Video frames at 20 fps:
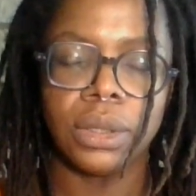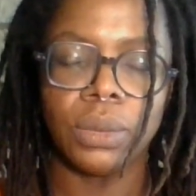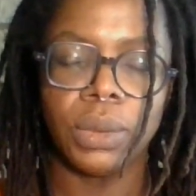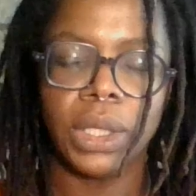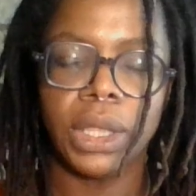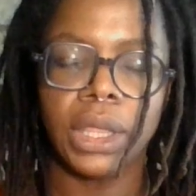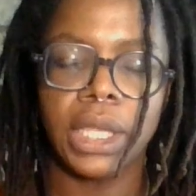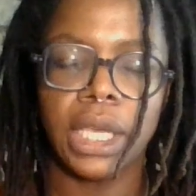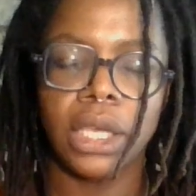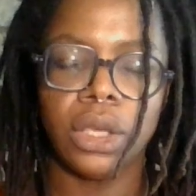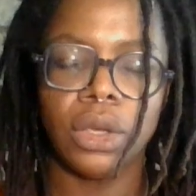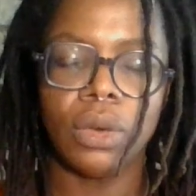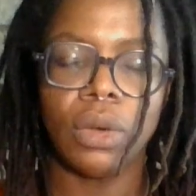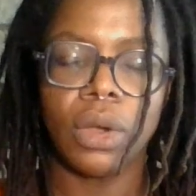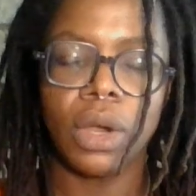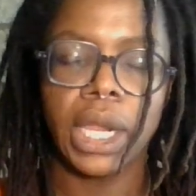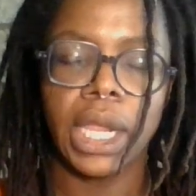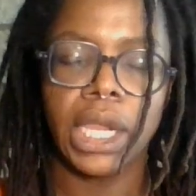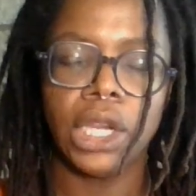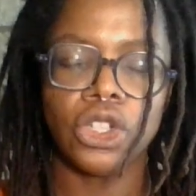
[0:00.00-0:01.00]
We thank you,
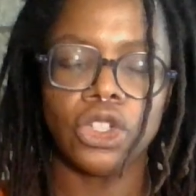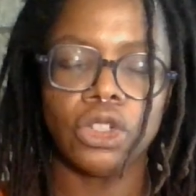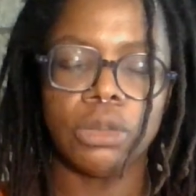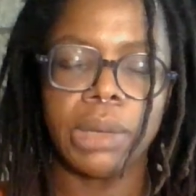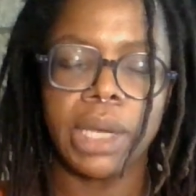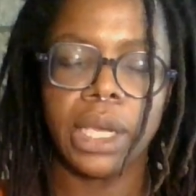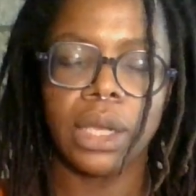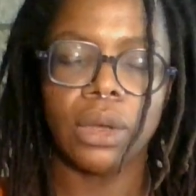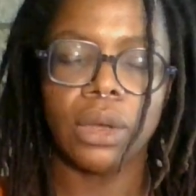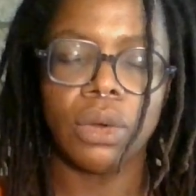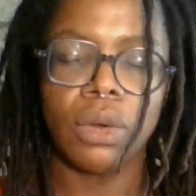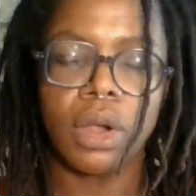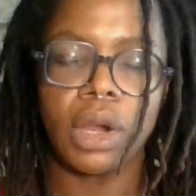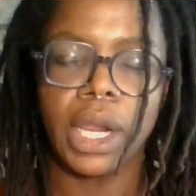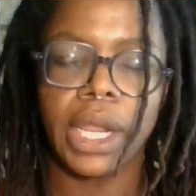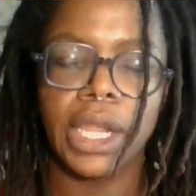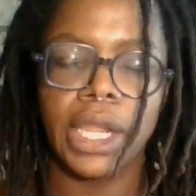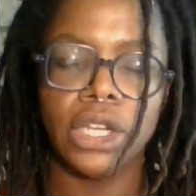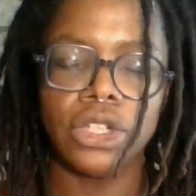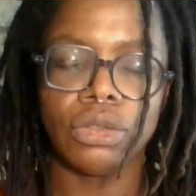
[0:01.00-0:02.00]
Archangel Michael,
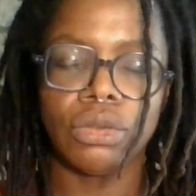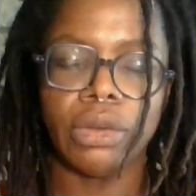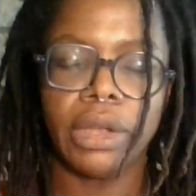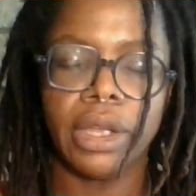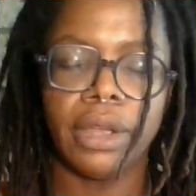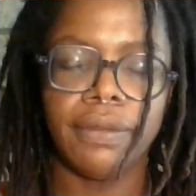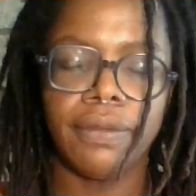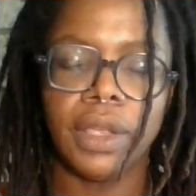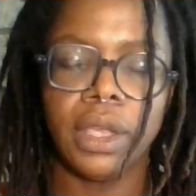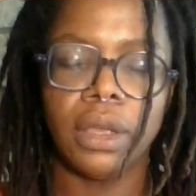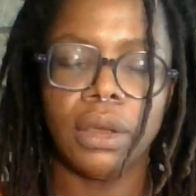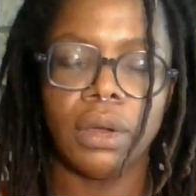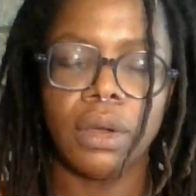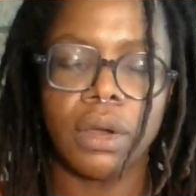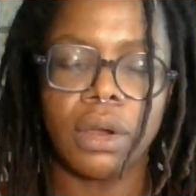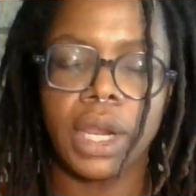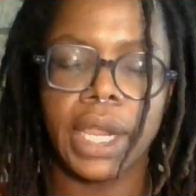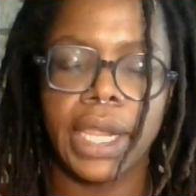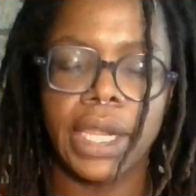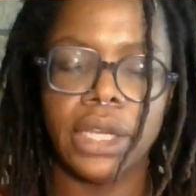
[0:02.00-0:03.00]
Archangel Raphael,
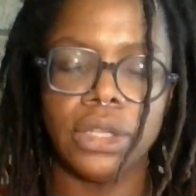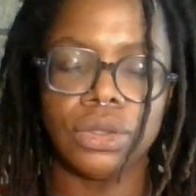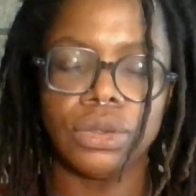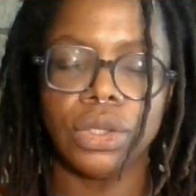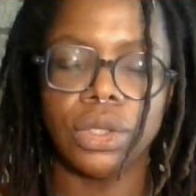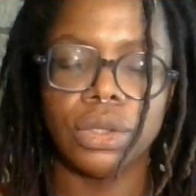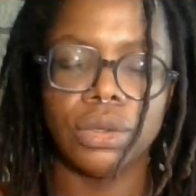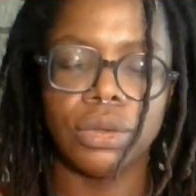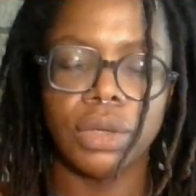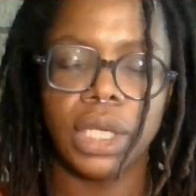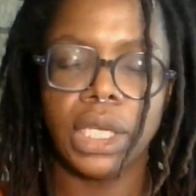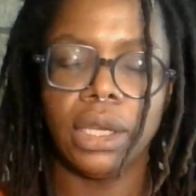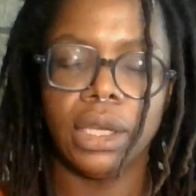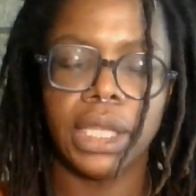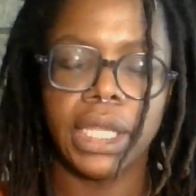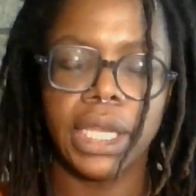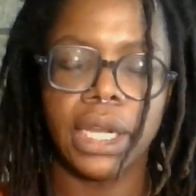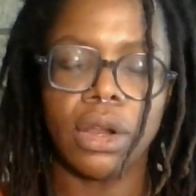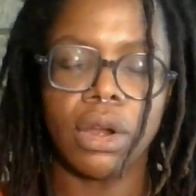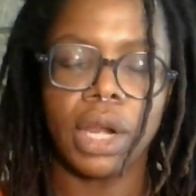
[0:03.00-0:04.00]
Archangel
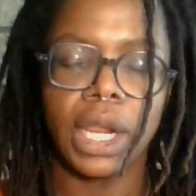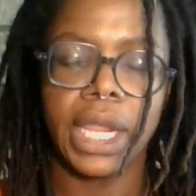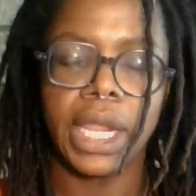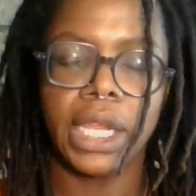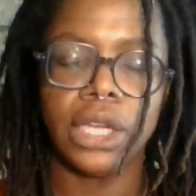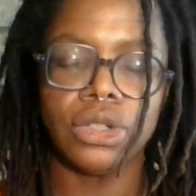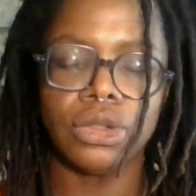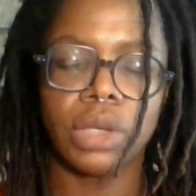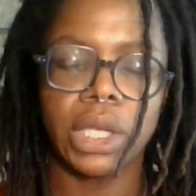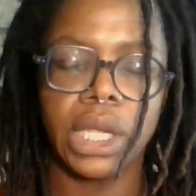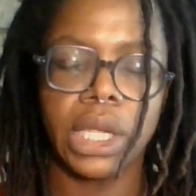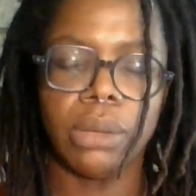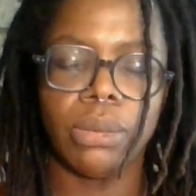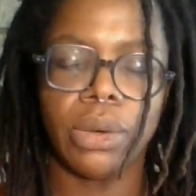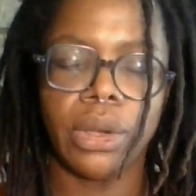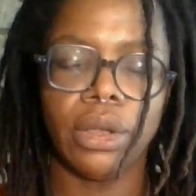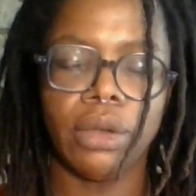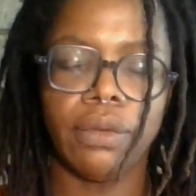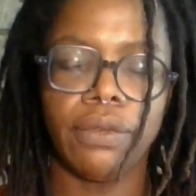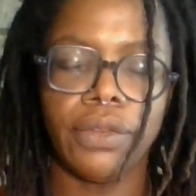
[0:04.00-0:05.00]
Uriel, and Archangel
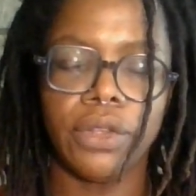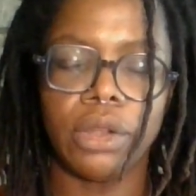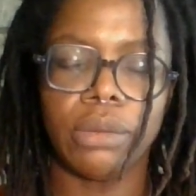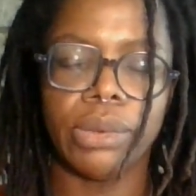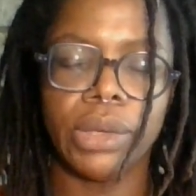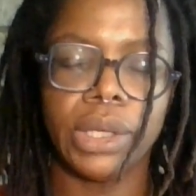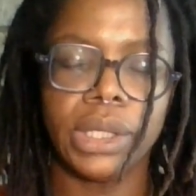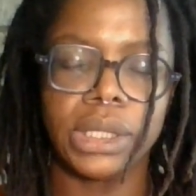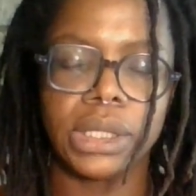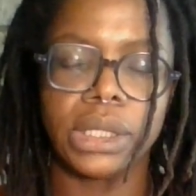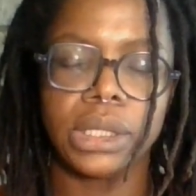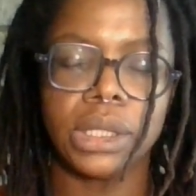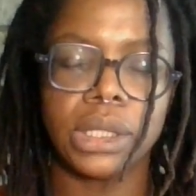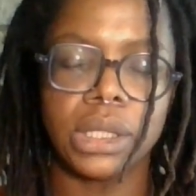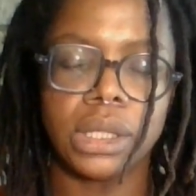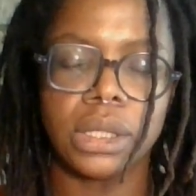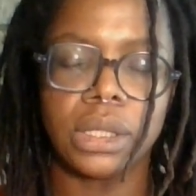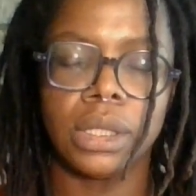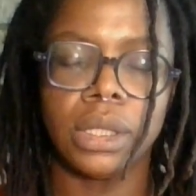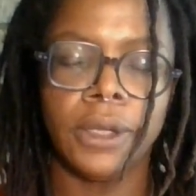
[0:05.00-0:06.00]
Gabriel for your
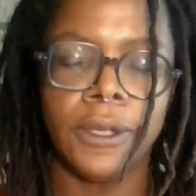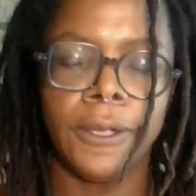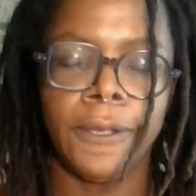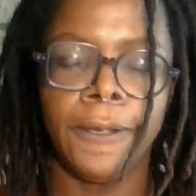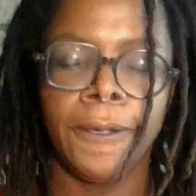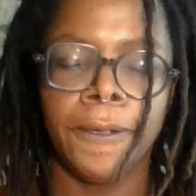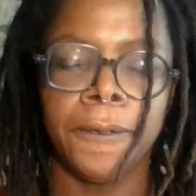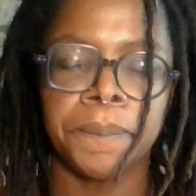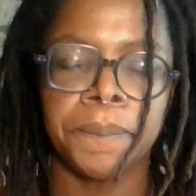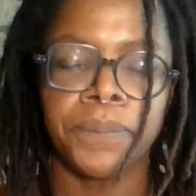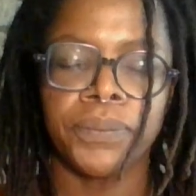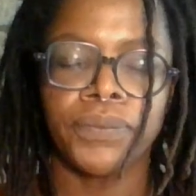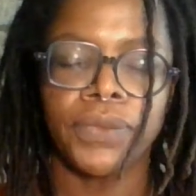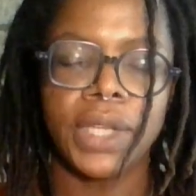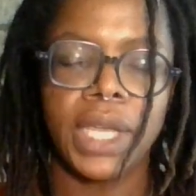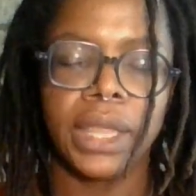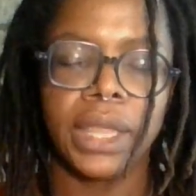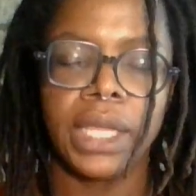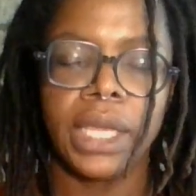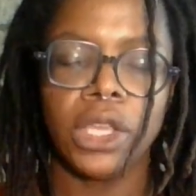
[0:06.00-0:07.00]
presence.
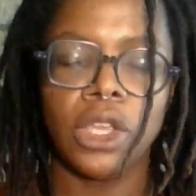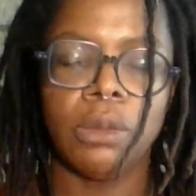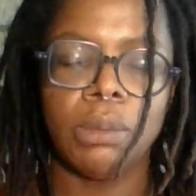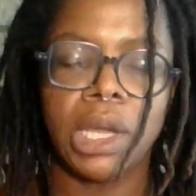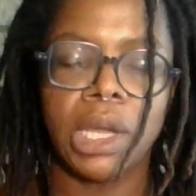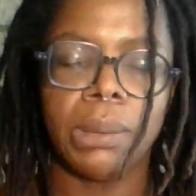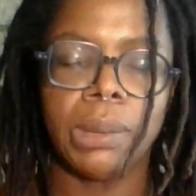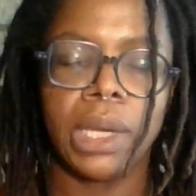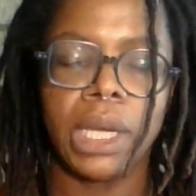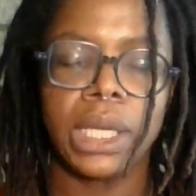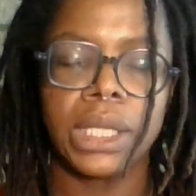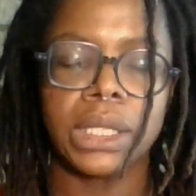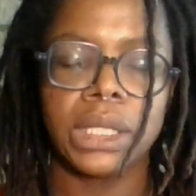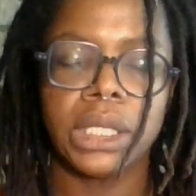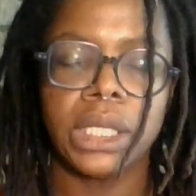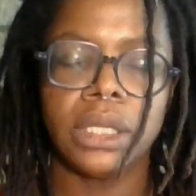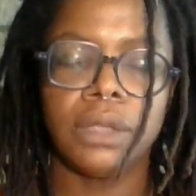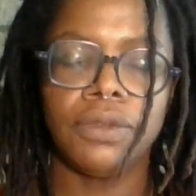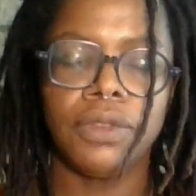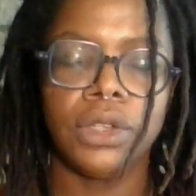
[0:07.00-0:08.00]
I thank you, Mama
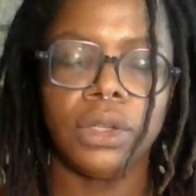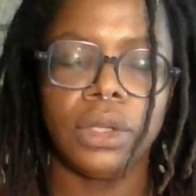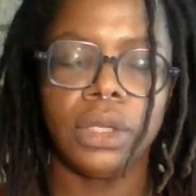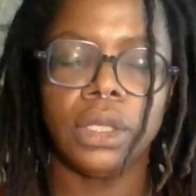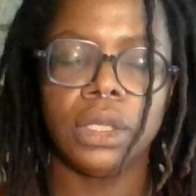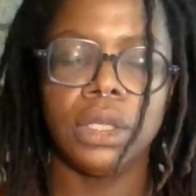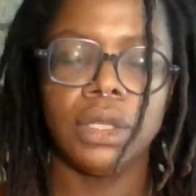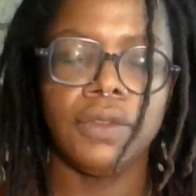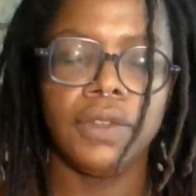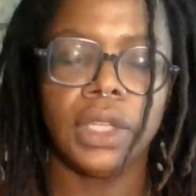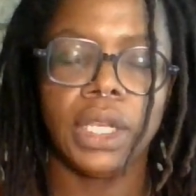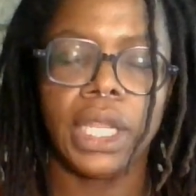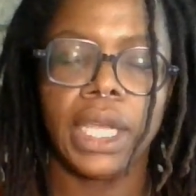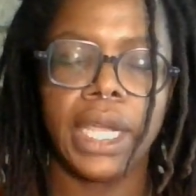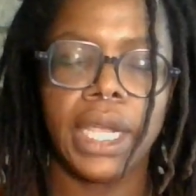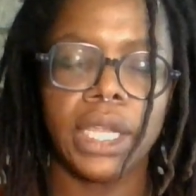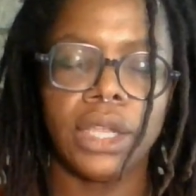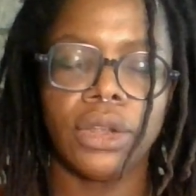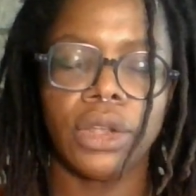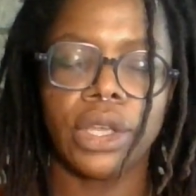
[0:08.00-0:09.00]
Aset, for your love, your
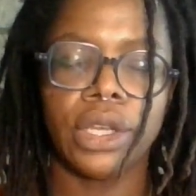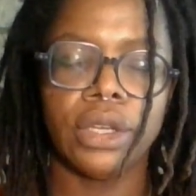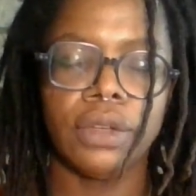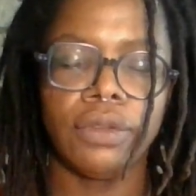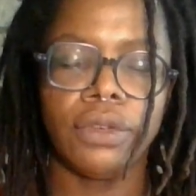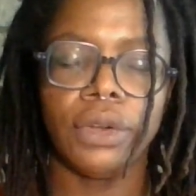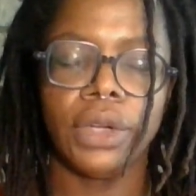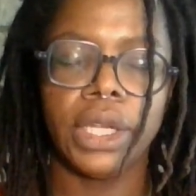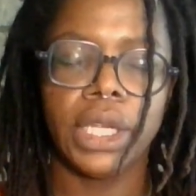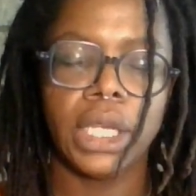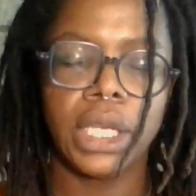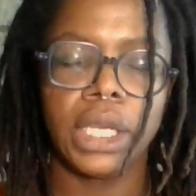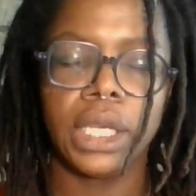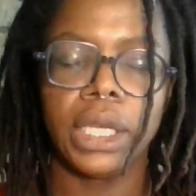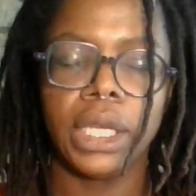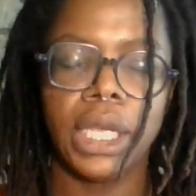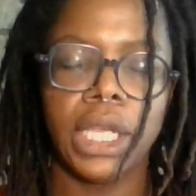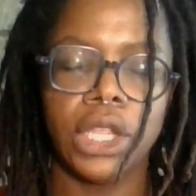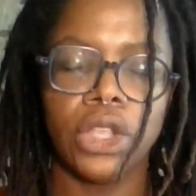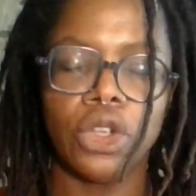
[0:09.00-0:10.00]
light, your covering,
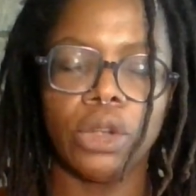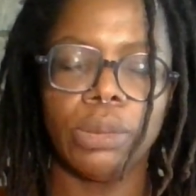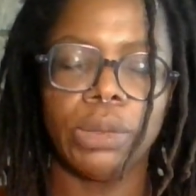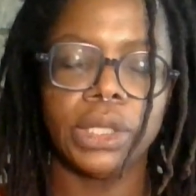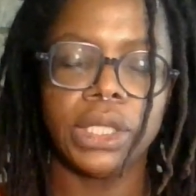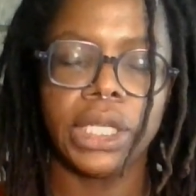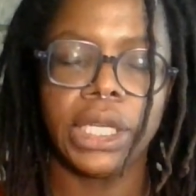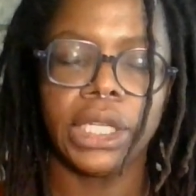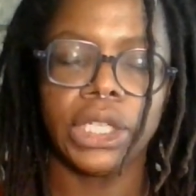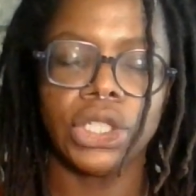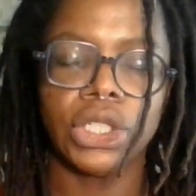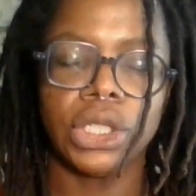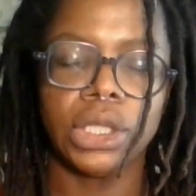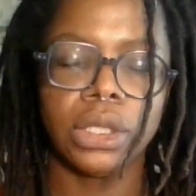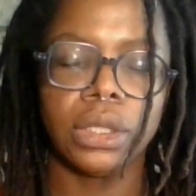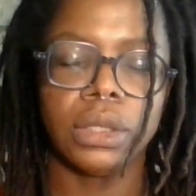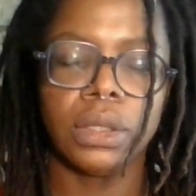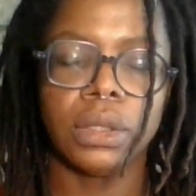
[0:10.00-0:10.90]
and your protection.